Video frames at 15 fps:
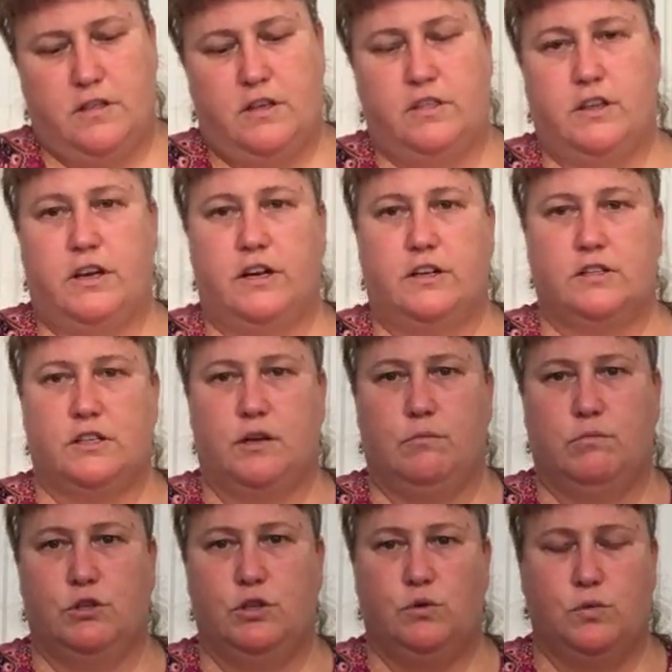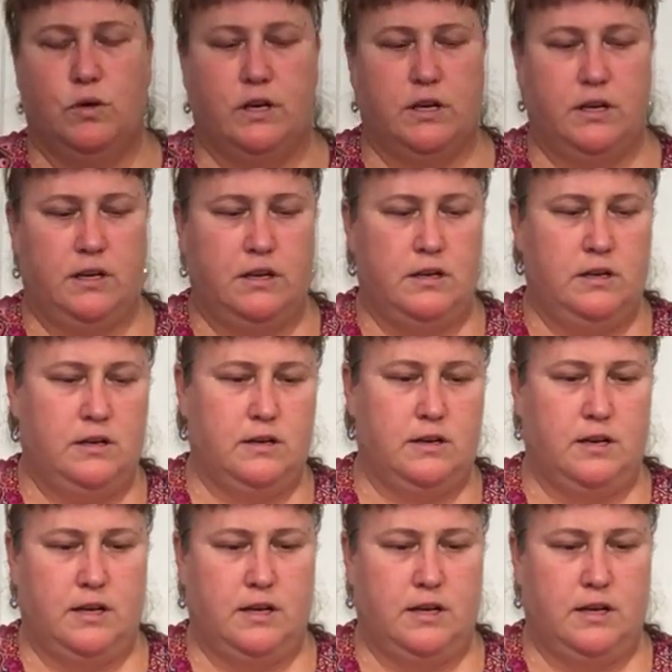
Then there's a blue one,